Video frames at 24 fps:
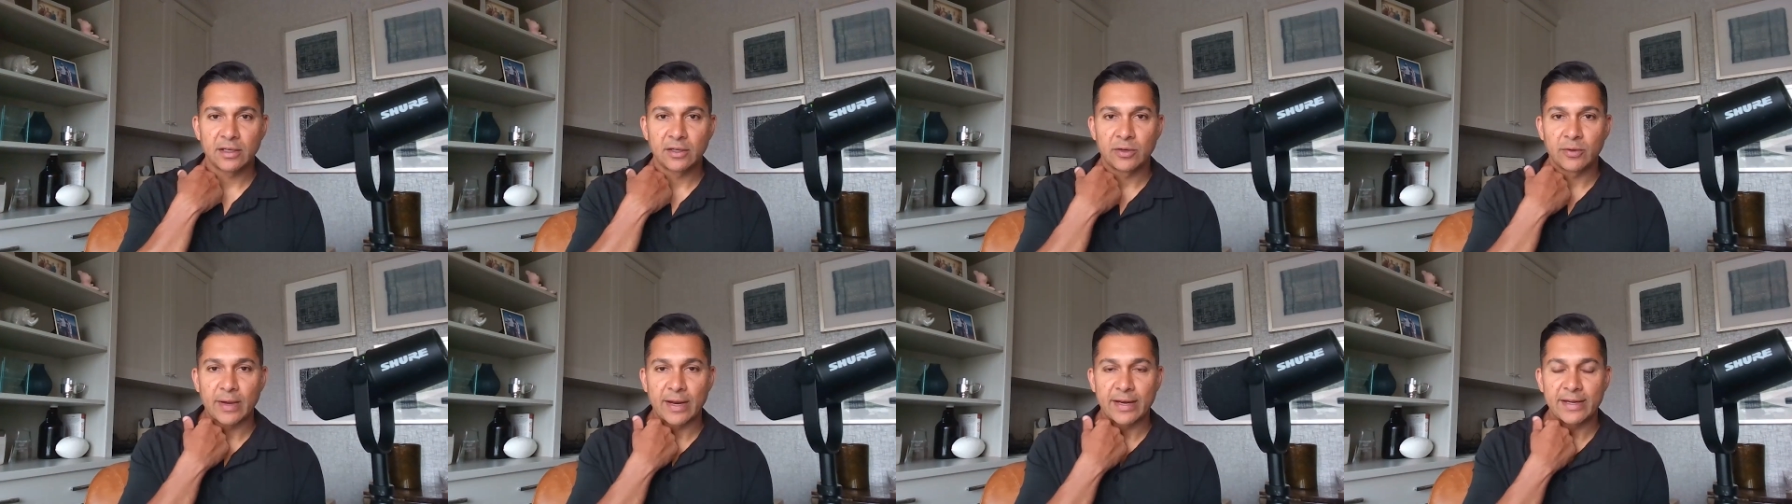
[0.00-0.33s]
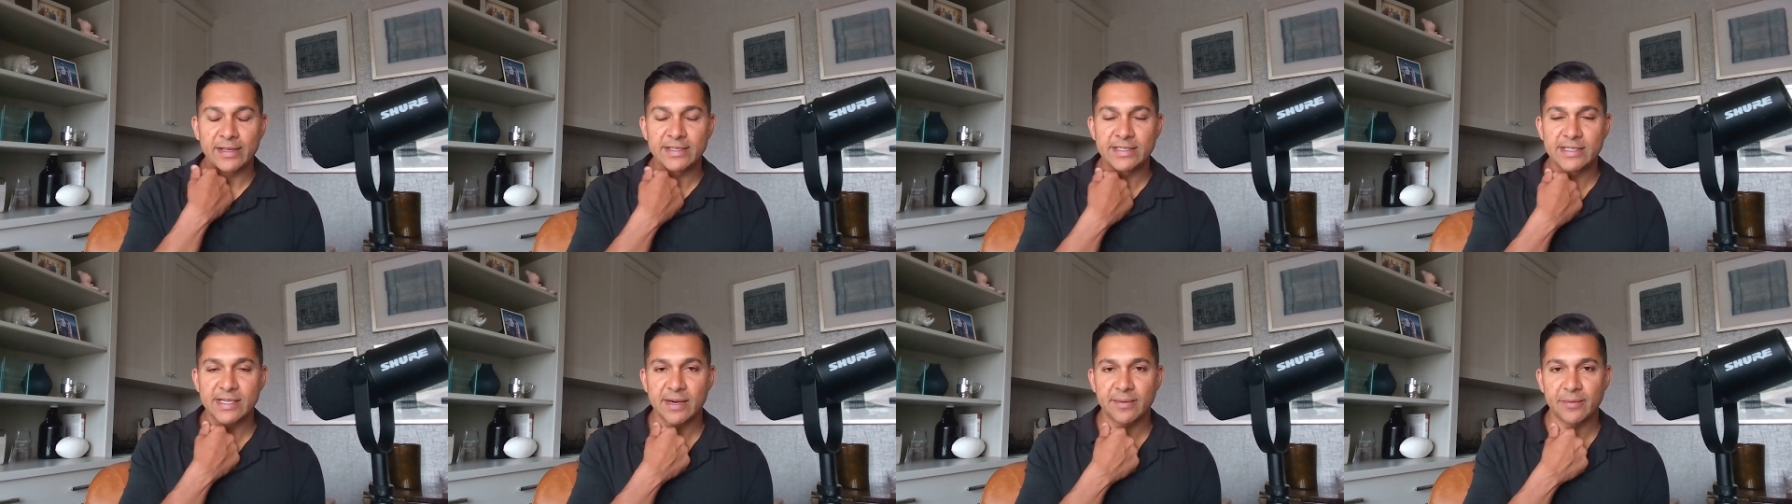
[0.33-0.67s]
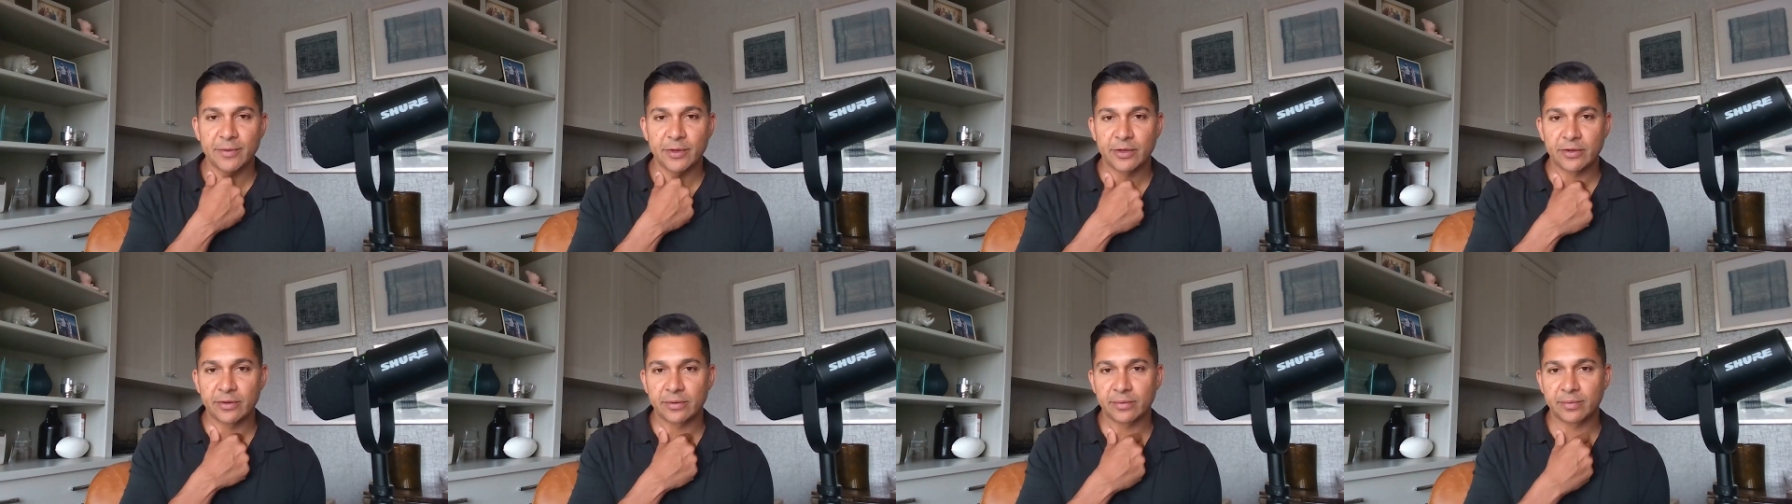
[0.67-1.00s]

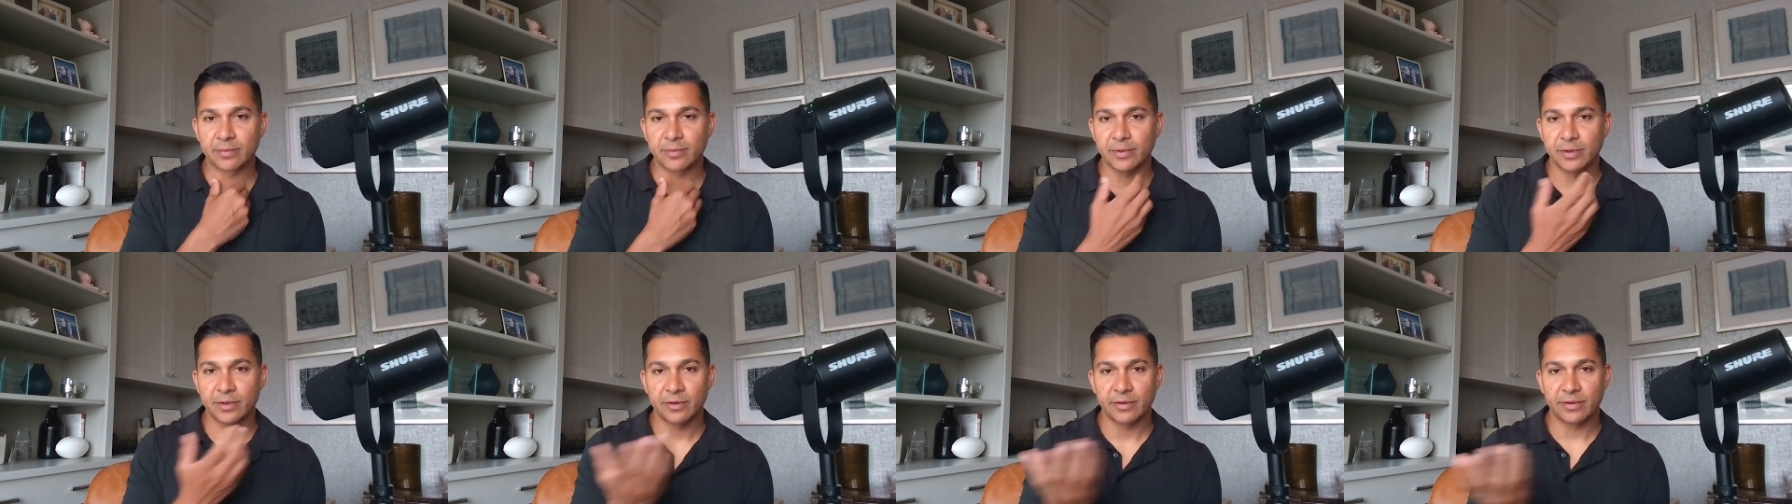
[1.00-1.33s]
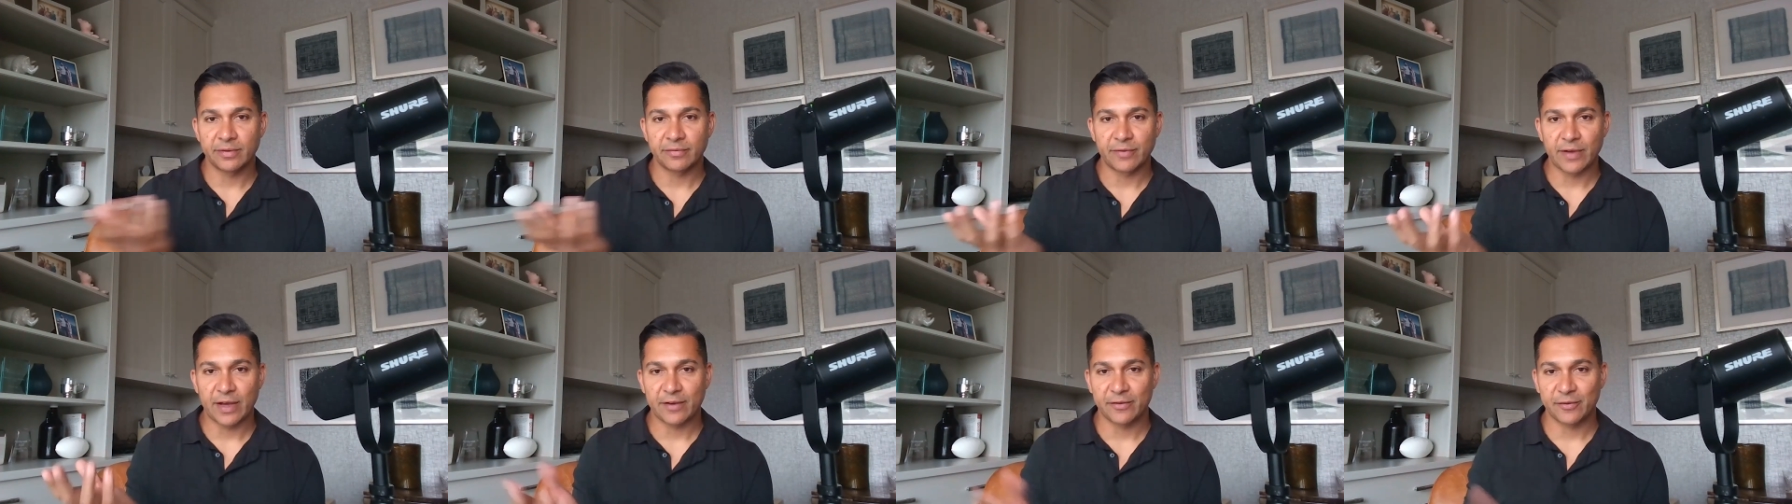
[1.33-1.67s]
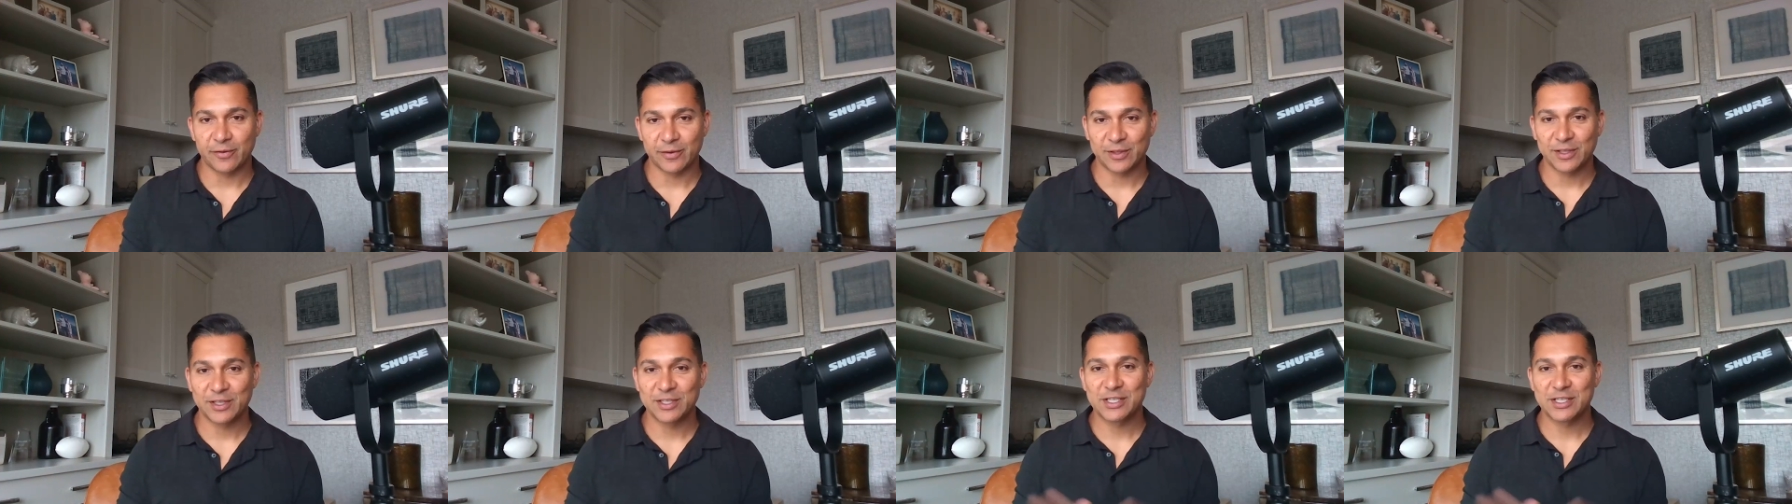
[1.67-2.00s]
Anytime you're
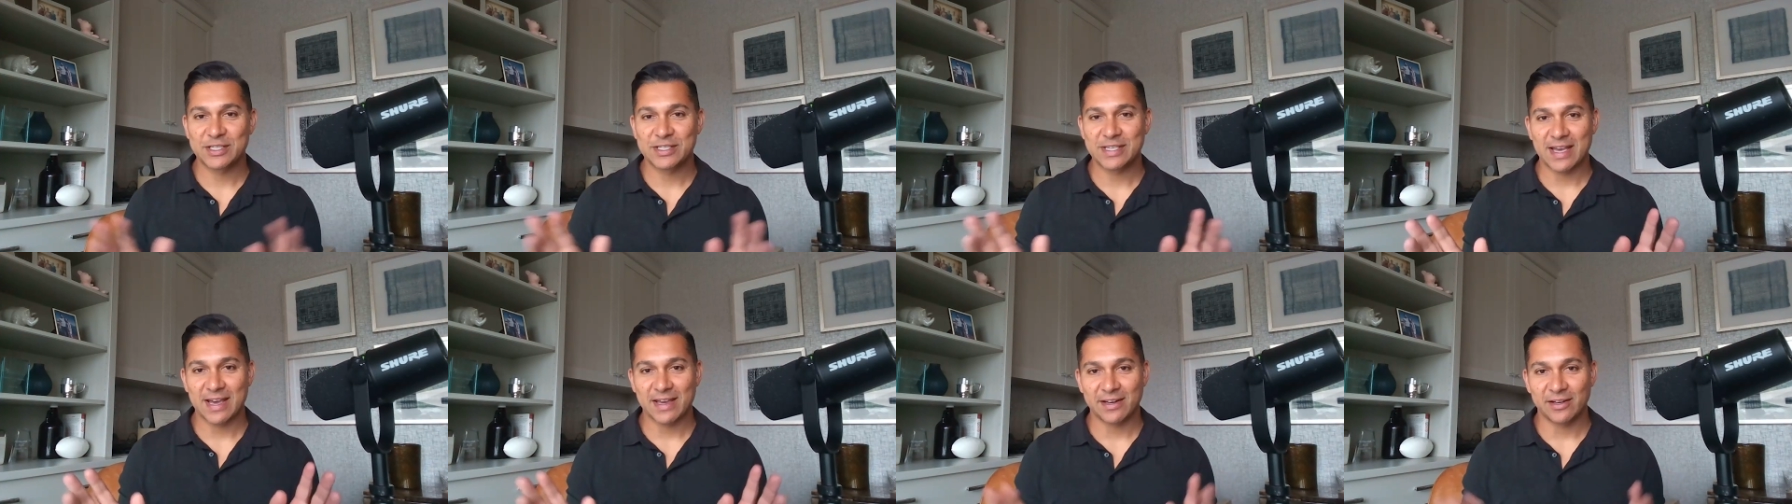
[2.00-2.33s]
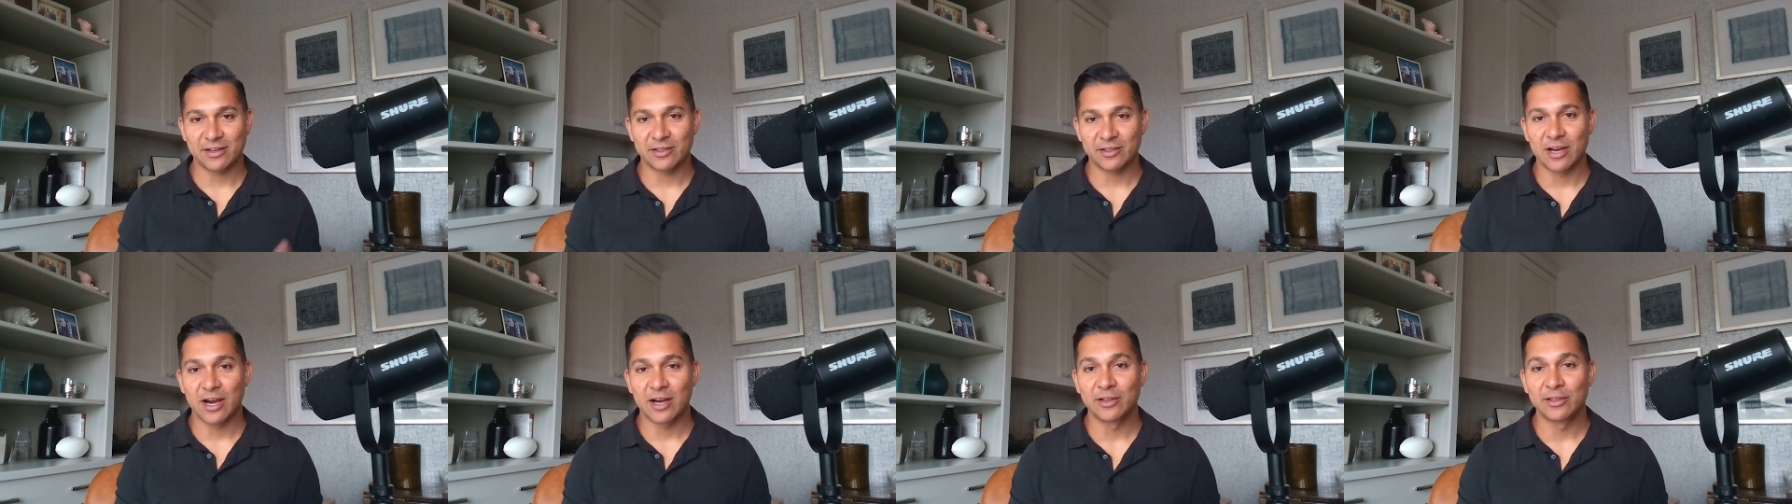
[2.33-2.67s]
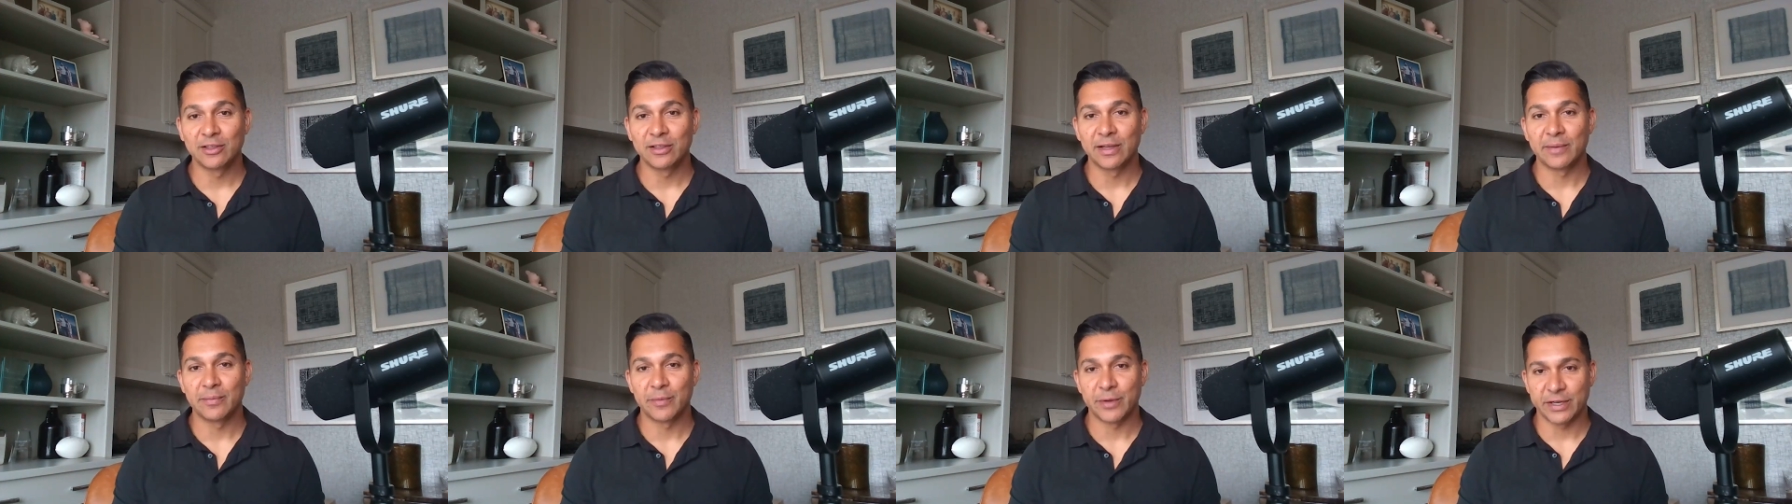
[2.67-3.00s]
evaluating, let's just say at an
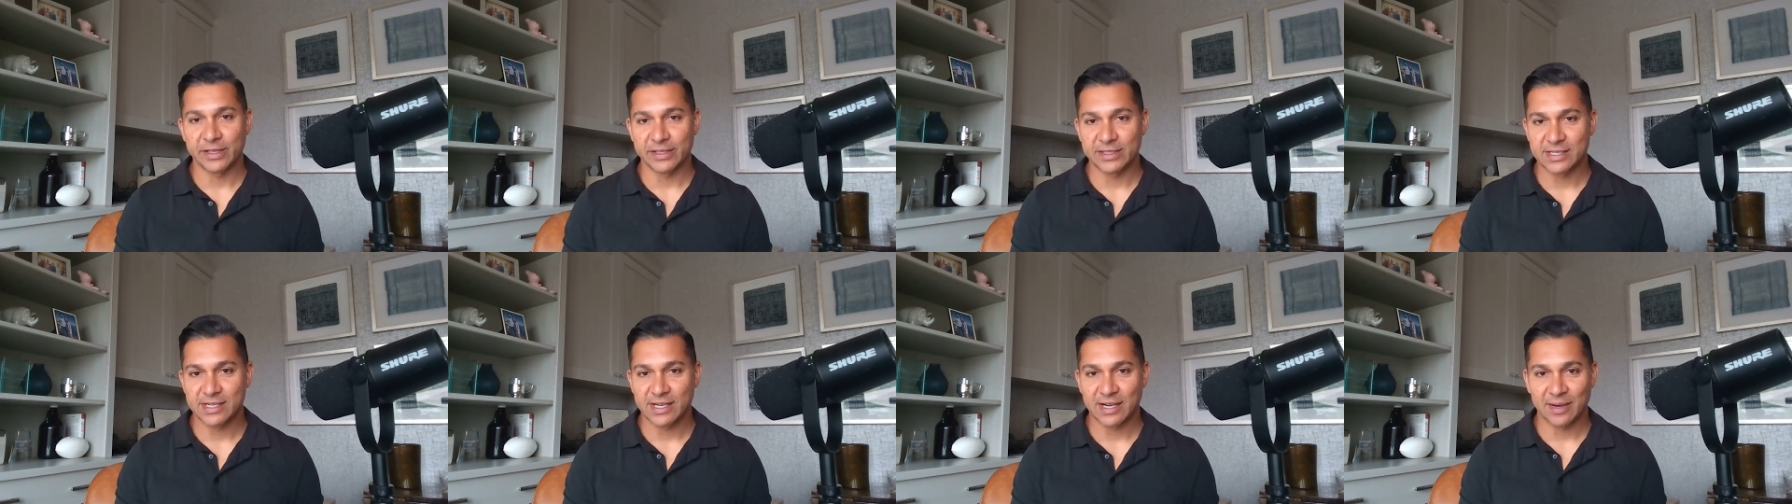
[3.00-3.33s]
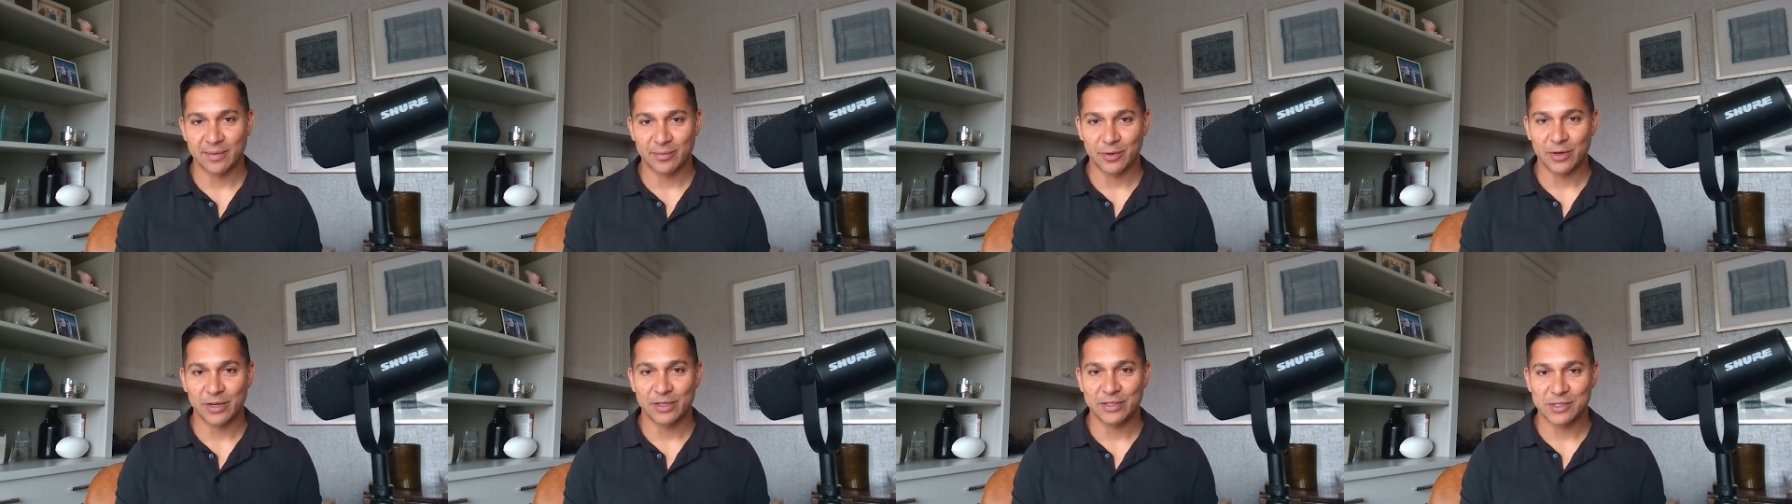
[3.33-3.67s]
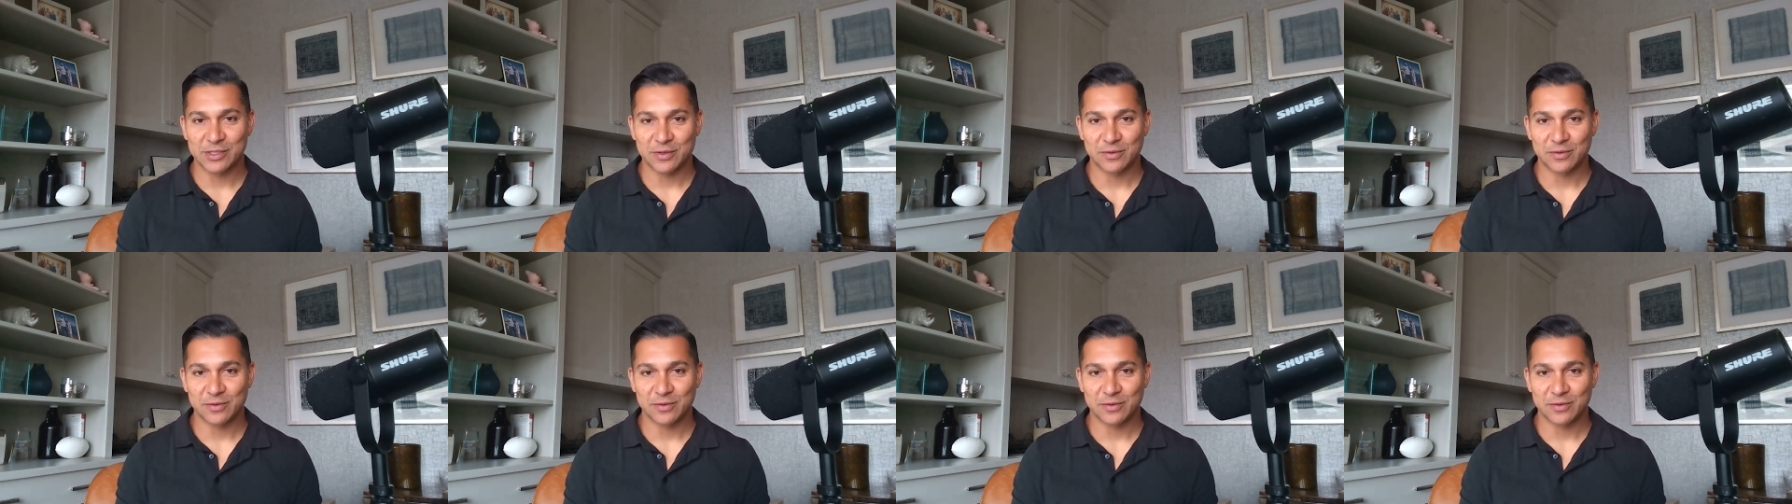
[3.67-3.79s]
unlimited time, right?